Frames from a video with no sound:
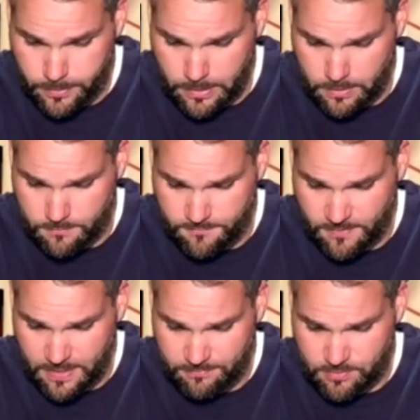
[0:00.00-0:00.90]
is
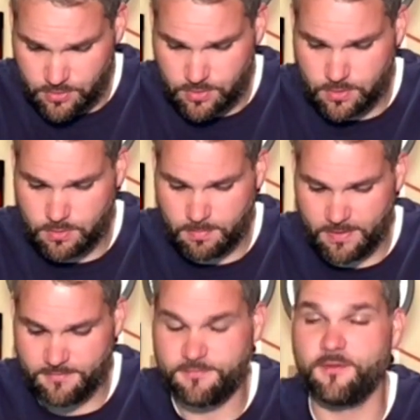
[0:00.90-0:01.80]
5 inches
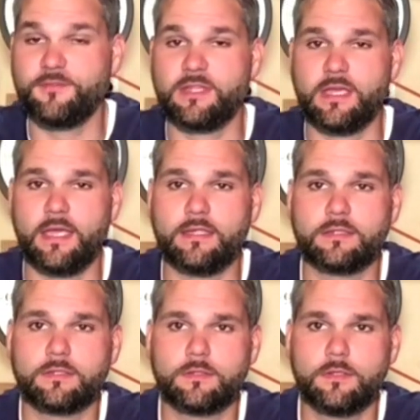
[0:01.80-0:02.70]
by 58.
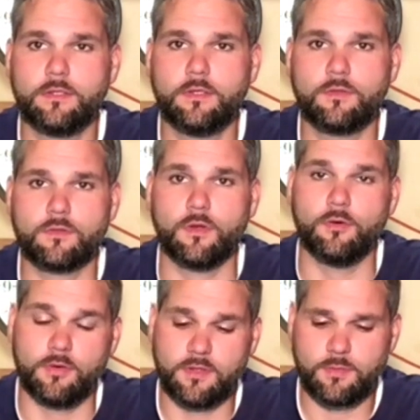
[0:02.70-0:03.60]

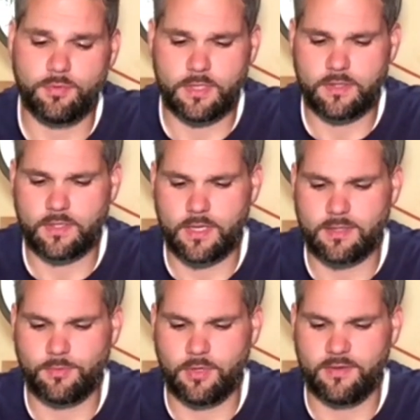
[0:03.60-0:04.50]
So it's a pretty
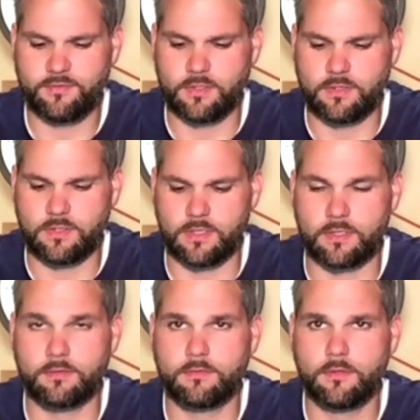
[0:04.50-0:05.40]
sizable, hefty stick.
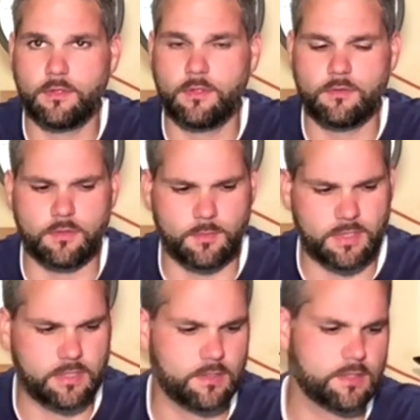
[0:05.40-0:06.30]
So let me
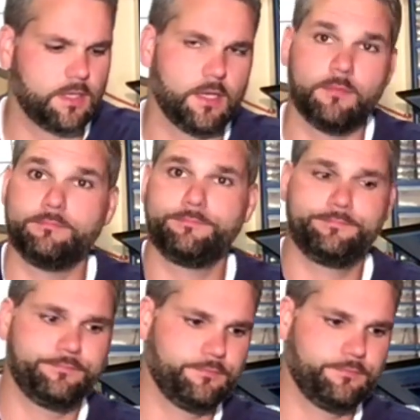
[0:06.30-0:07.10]
get this cut up,